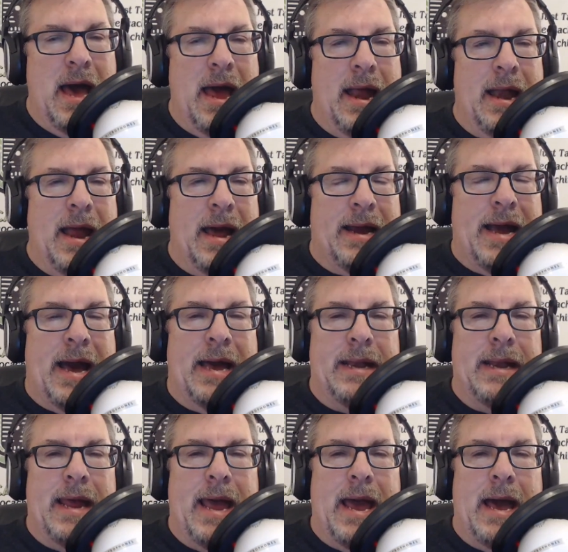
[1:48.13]
And I
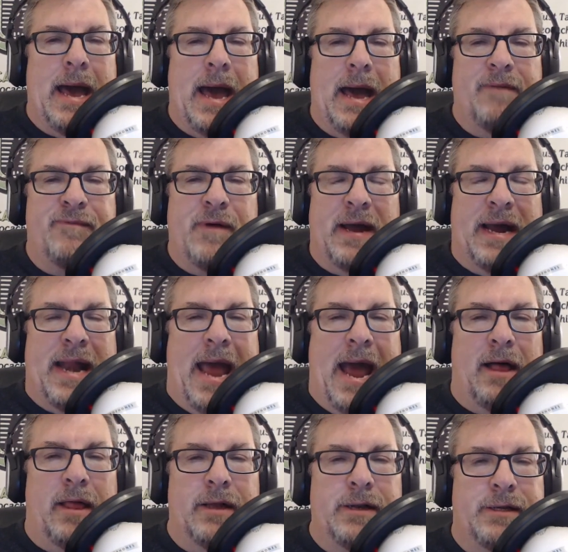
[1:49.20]
got
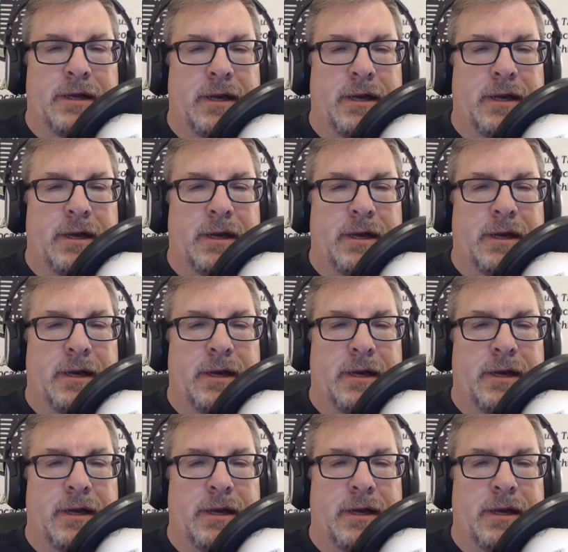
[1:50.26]
Alan